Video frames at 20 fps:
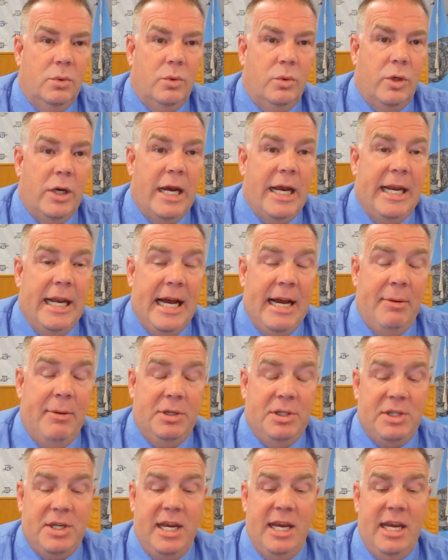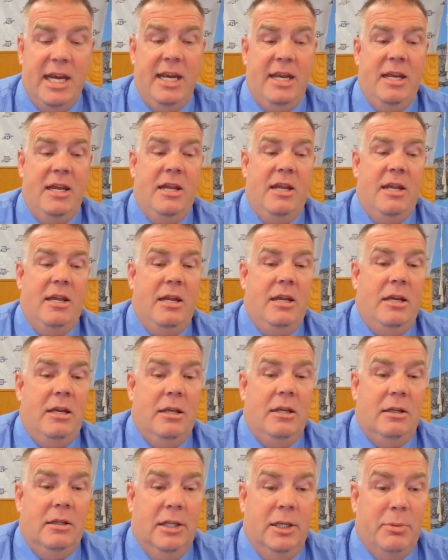Right. I would say
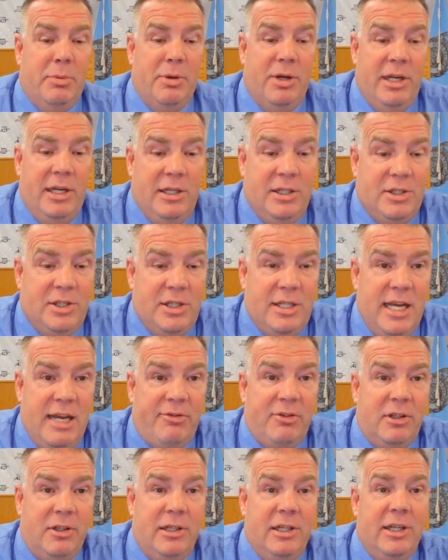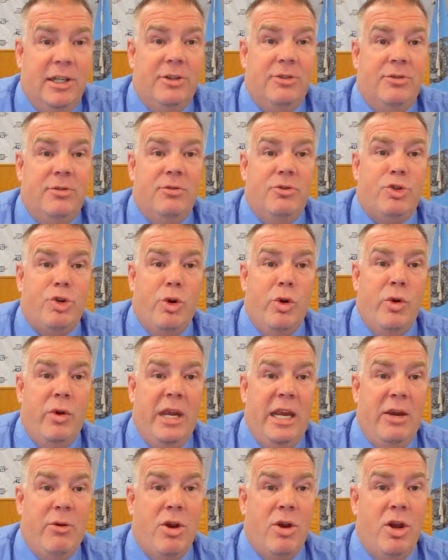Liberty is definitely a true
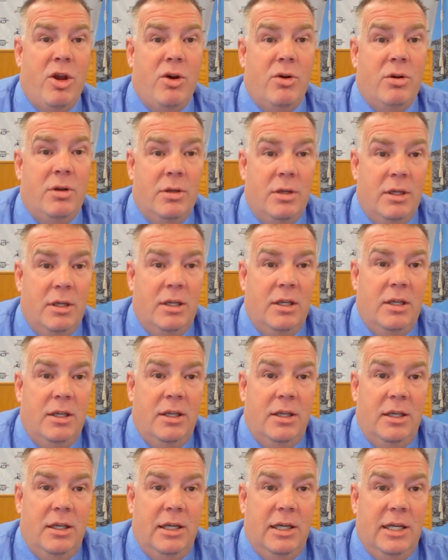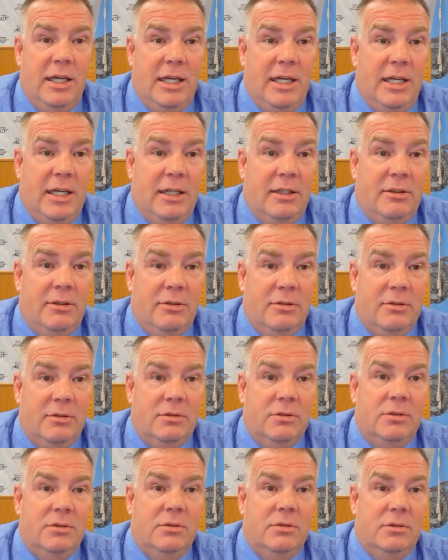hero. Uh,
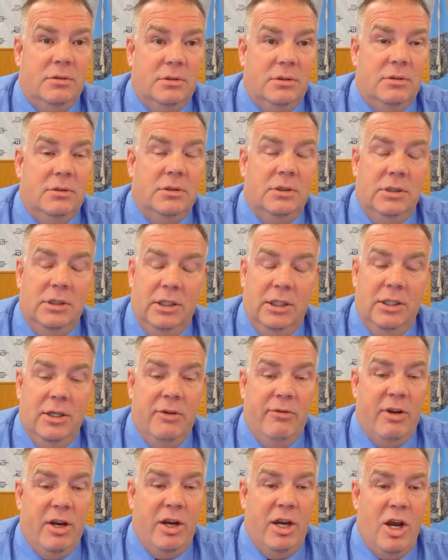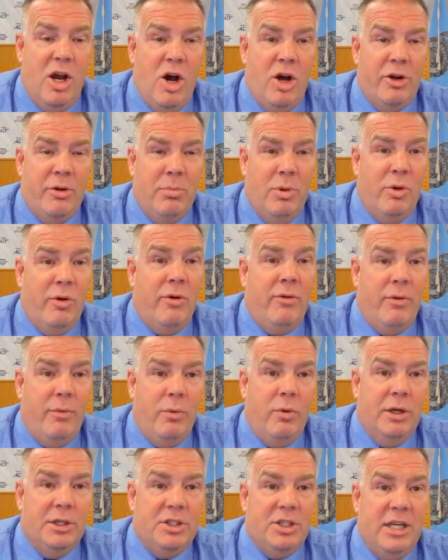very honorable
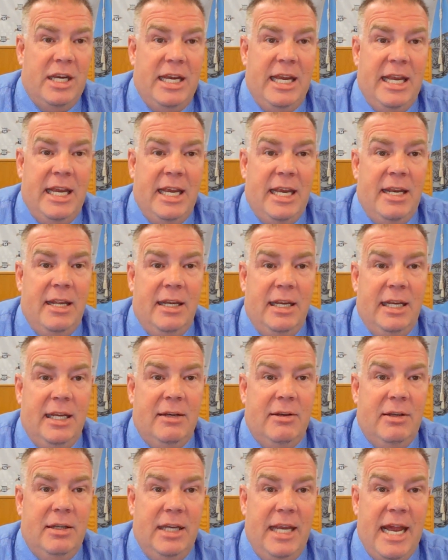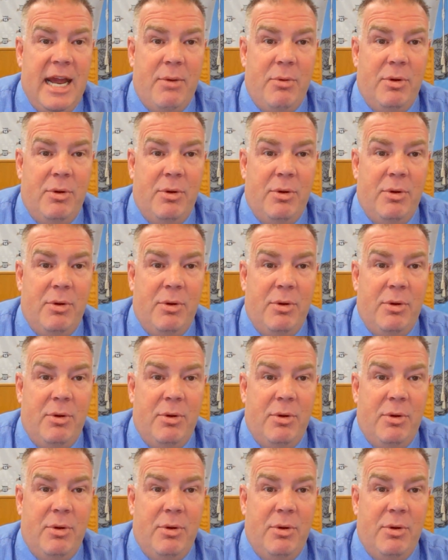what she did, and yeah, um,